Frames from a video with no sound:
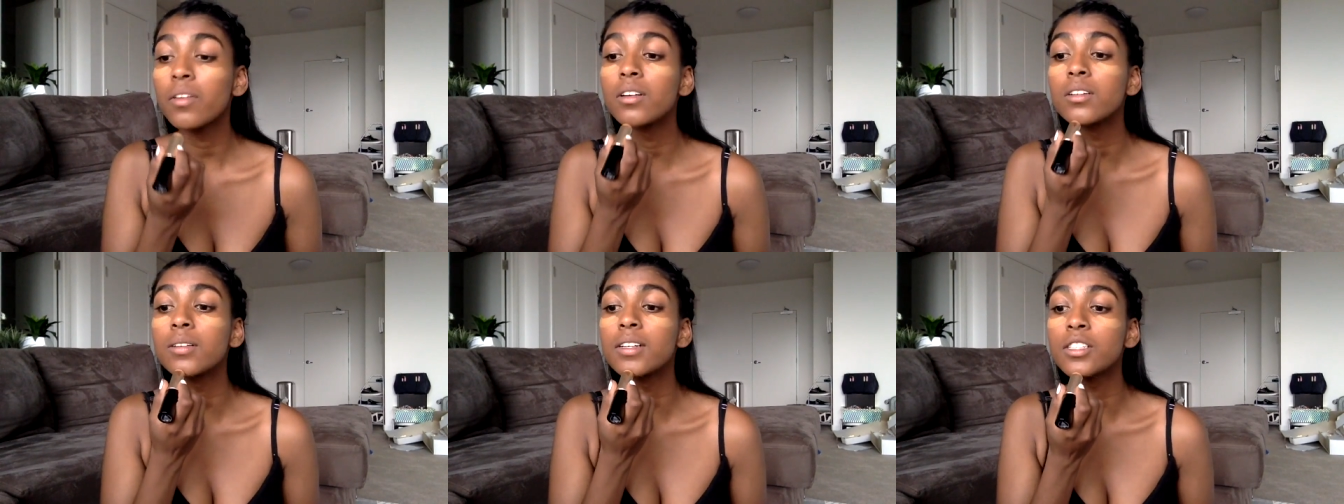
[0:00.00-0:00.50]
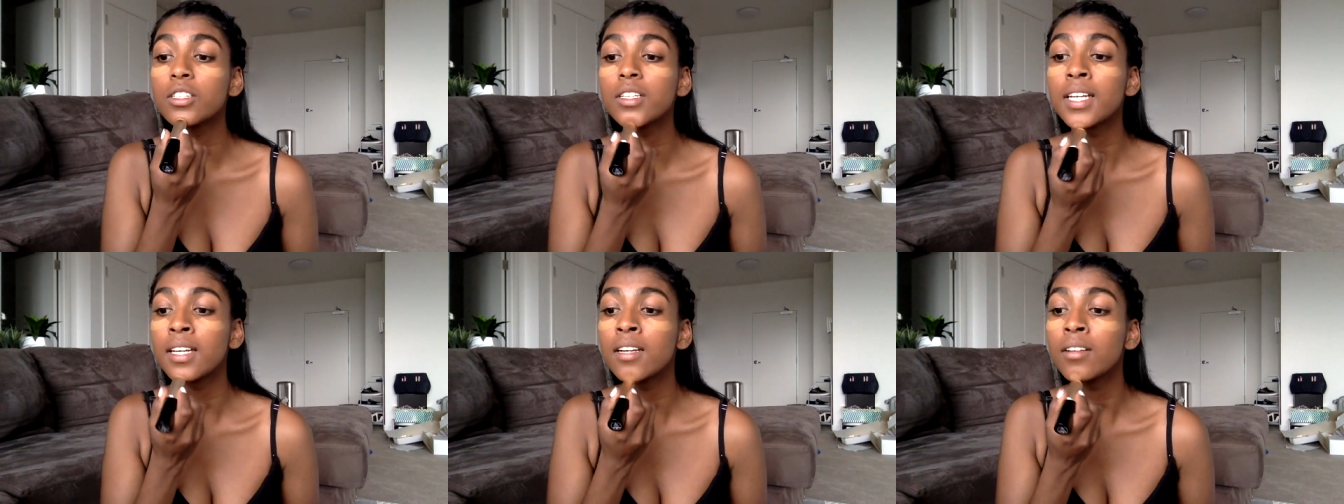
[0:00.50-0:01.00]
onto our
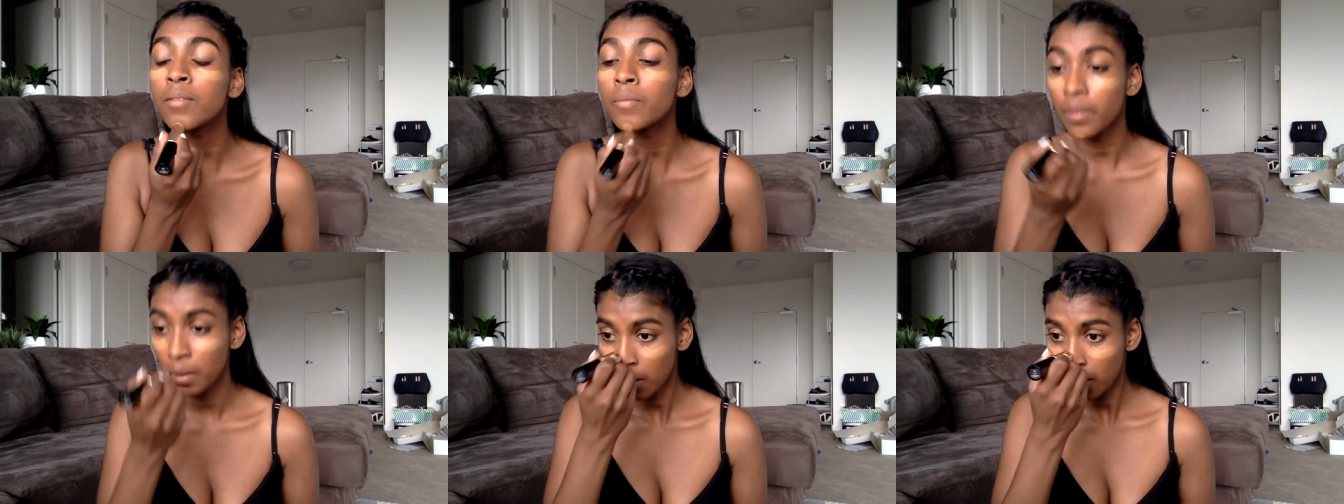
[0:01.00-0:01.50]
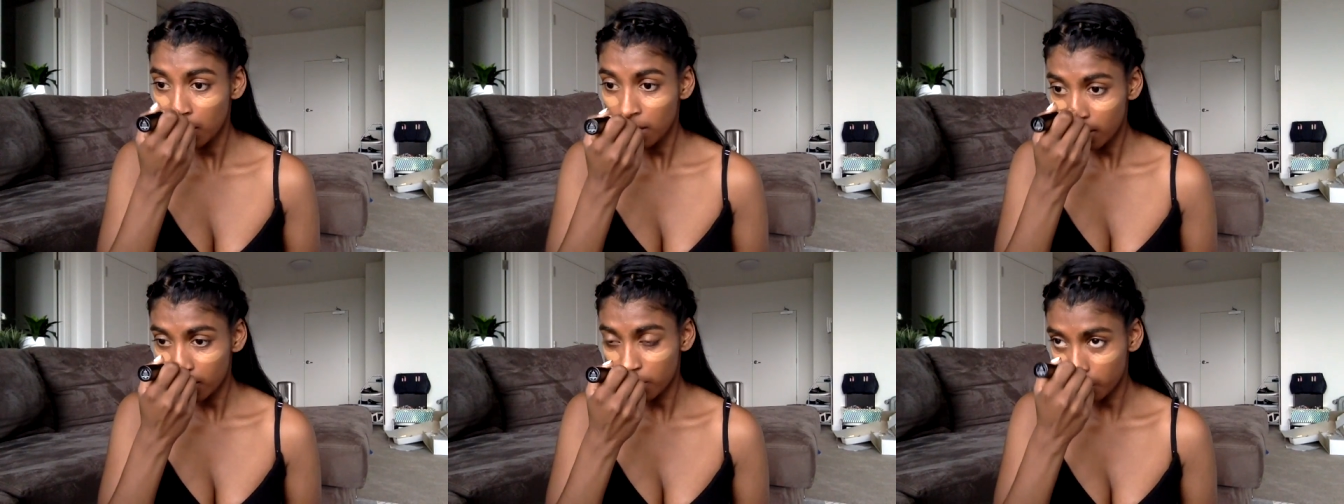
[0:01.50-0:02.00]
chin,
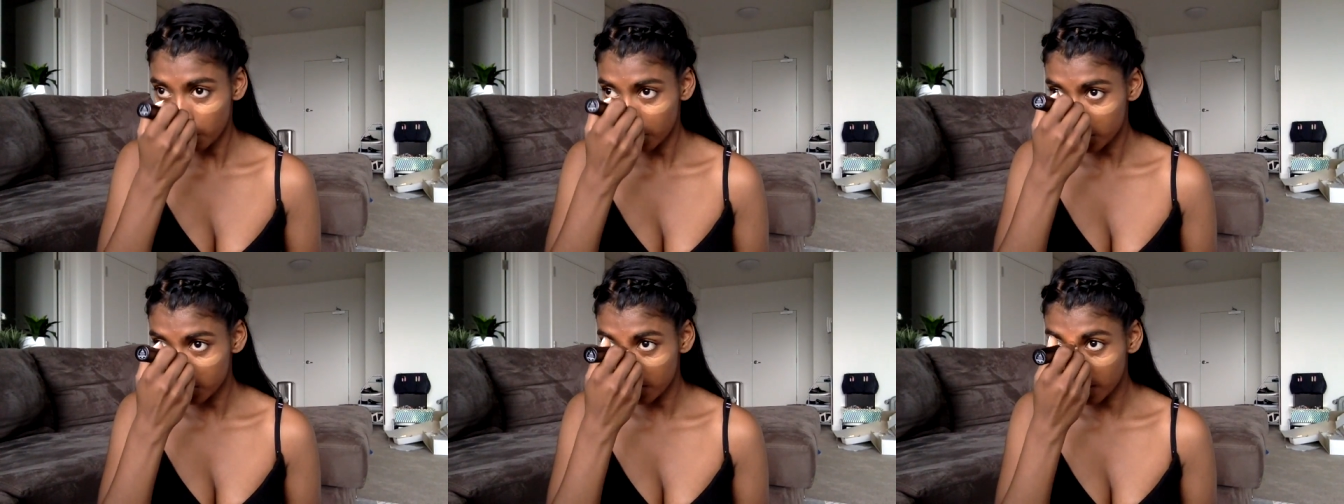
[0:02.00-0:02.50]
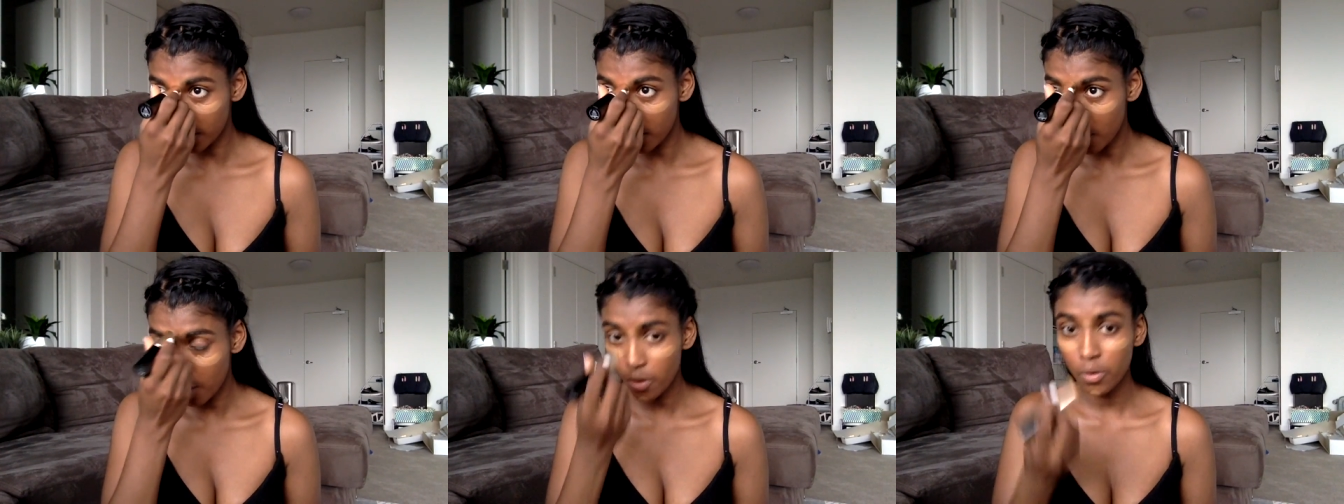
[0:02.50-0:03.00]
the bridge of our
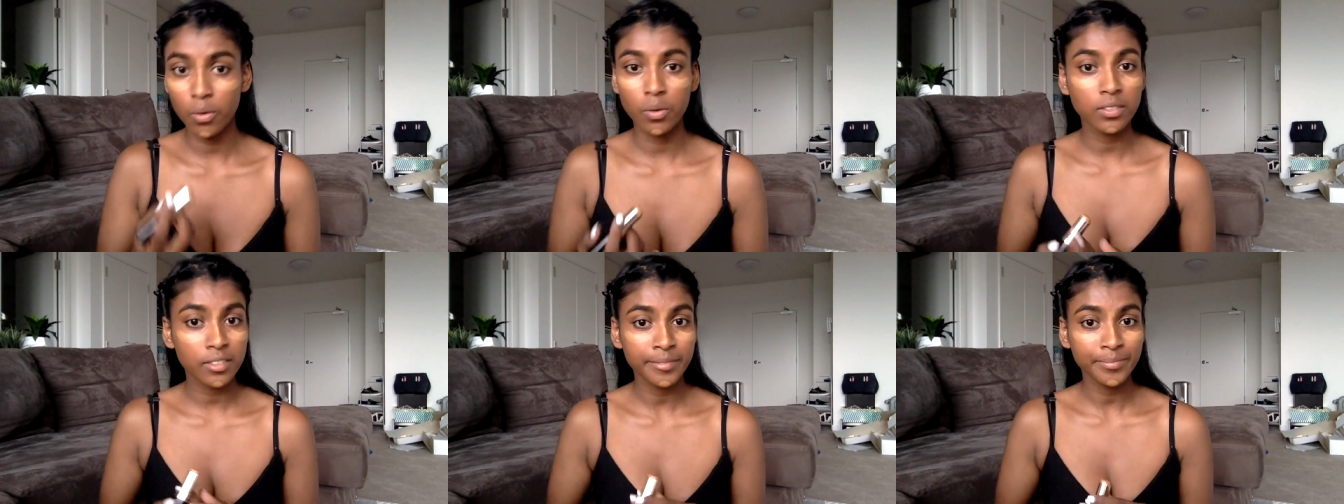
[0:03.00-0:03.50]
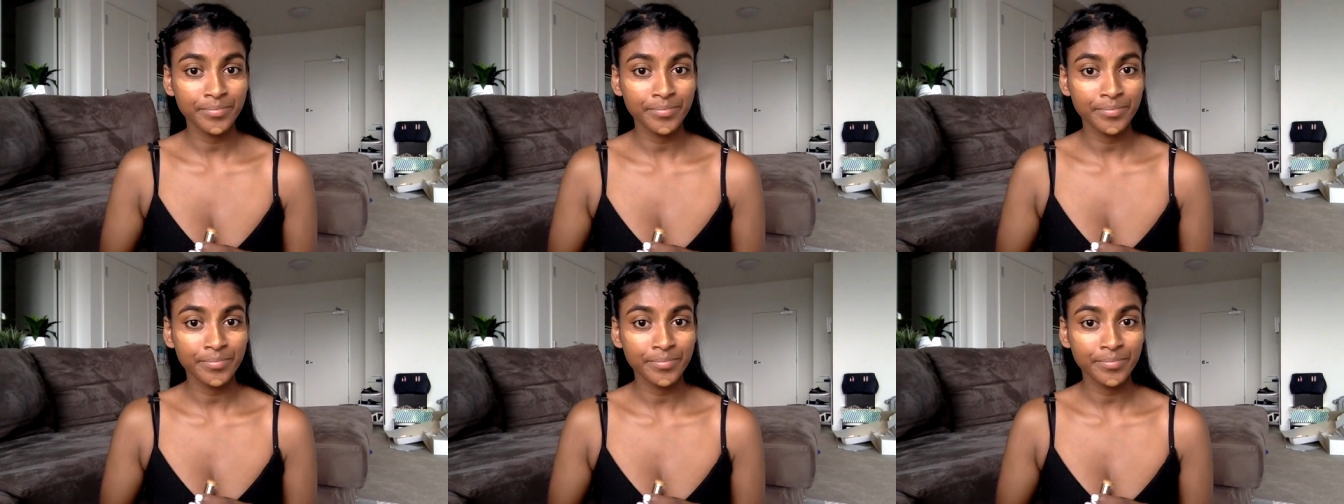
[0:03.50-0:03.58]
nose,